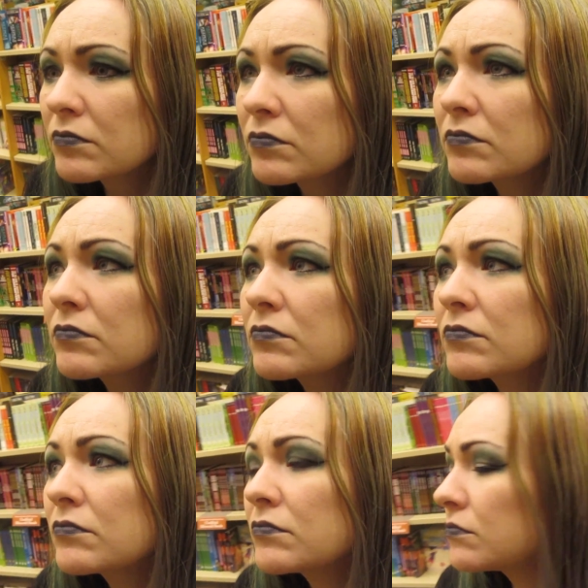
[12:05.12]

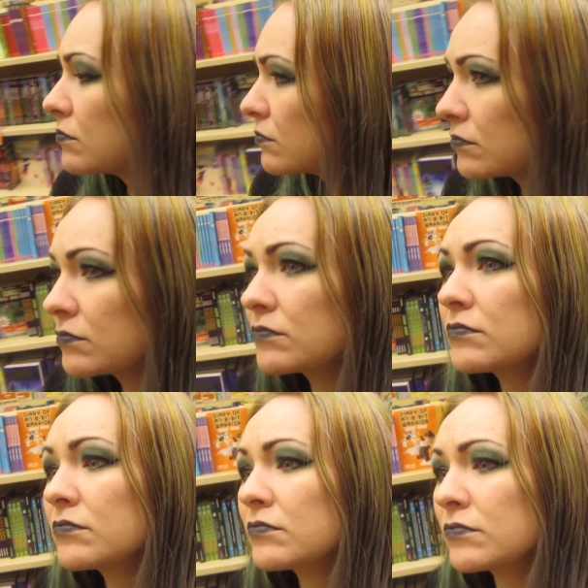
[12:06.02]

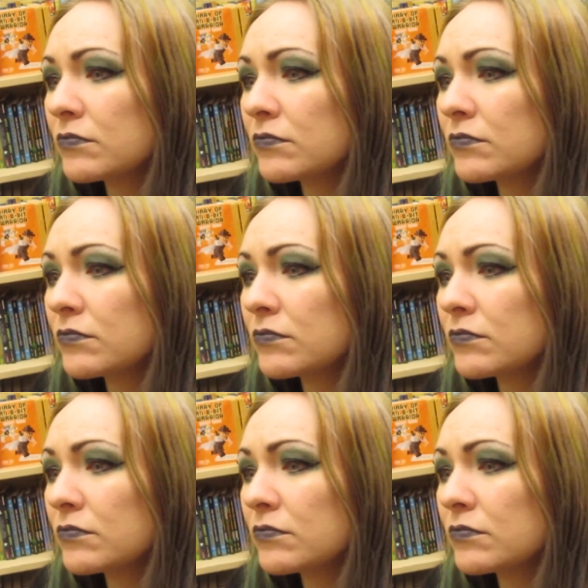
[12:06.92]
Nobody speaks.